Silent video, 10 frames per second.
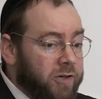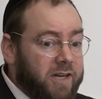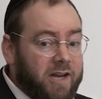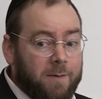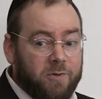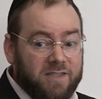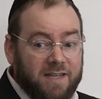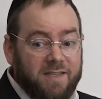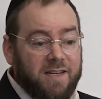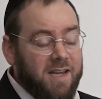data and
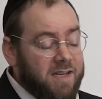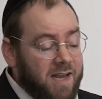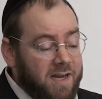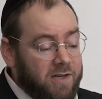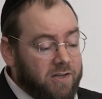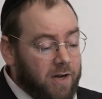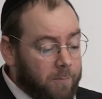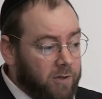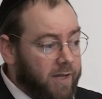present it in a double